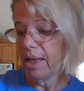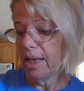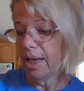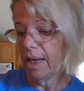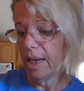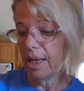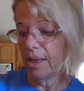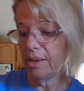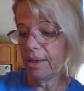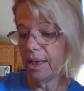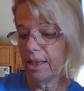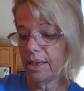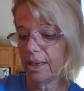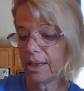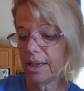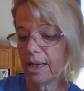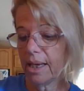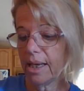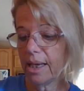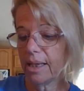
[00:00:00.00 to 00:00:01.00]
and then
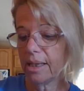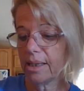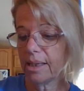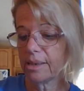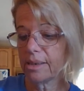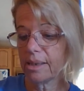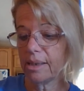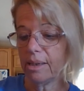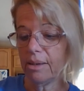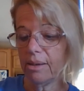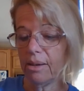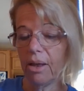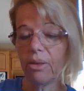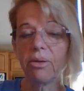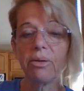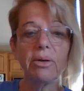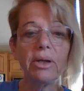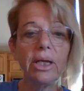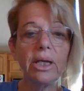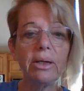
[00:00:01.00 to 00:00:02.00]
it has
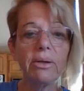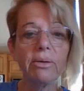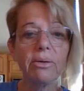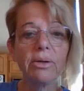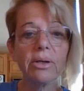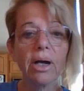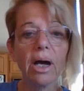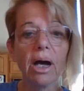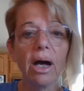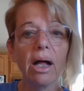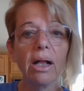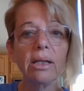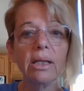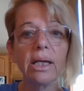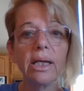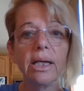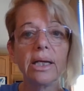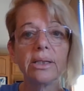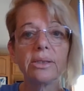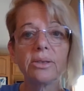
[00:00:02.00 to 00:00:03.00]
another inner
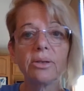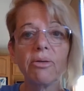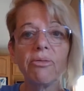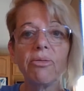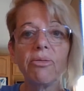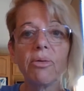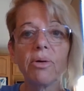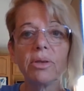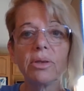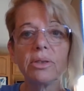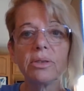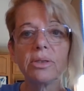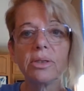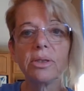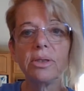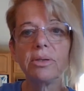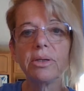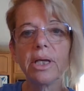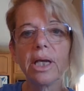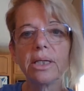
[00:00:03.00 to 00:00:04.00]
doll, and so forth
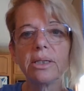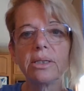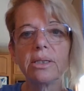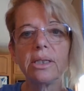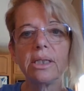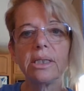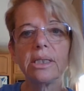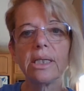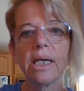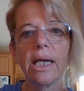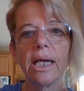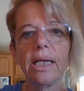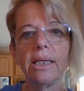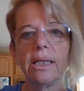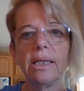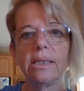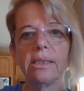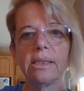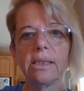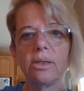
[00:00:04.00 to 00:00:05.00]
until you get to the
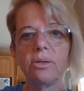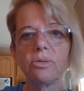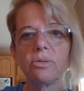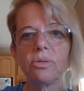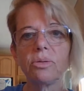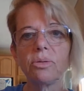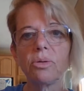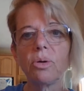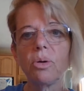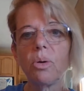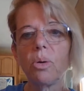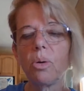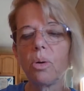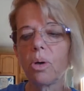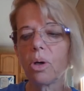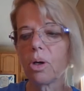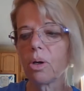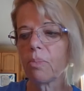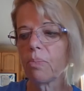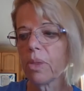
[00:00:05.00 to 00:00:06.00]
tiny central
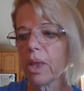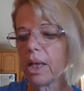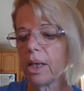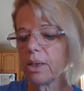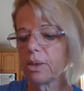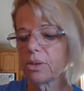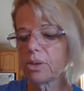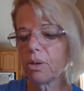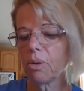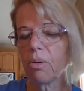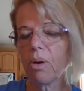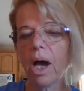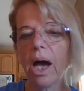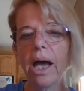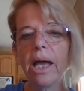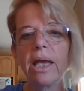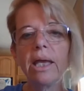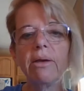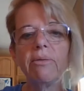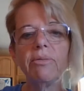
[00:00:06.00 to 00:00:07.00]
core. So
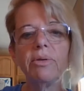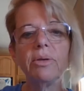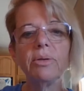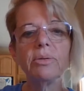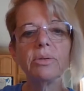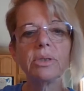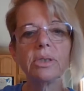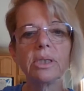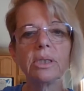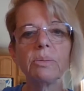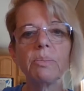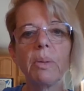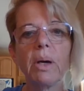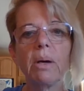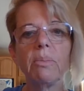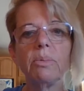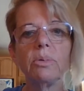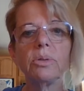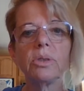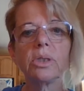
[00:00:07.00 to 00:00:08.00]
I have used this
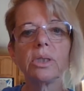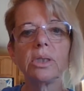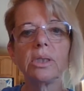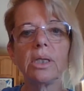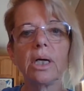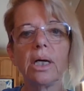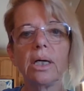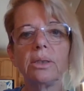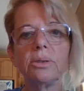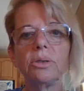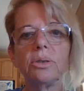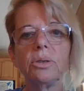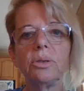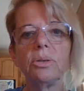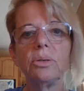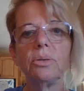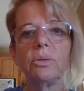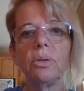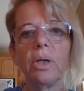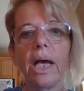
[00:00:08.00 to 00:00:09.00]
babushka doll
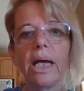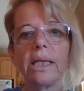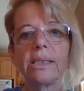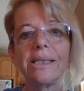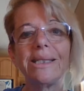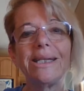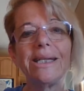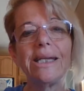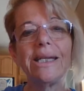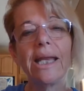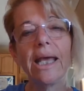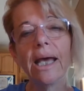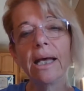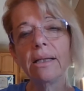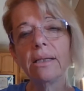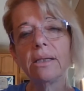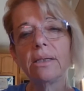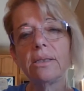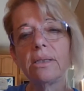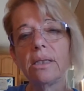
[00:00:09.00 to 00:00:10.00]
as an
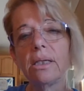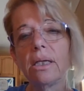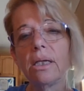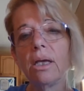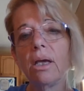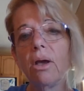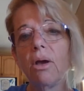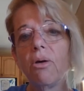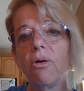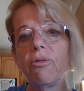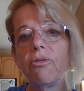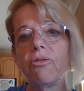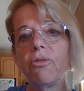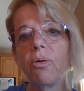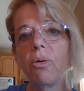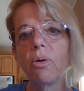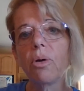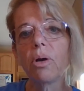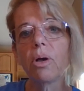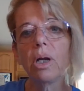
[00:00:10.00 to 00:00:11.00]
analogy
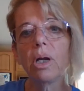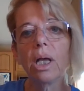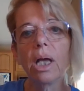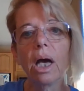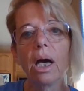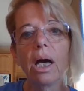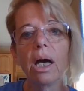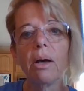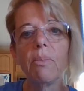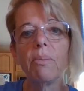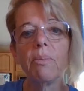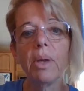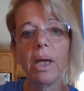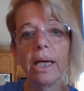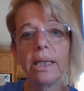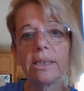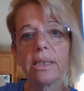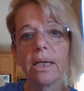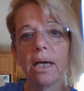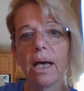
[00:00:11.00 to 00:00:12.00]
for
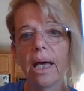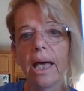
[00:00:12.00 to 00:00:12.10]
the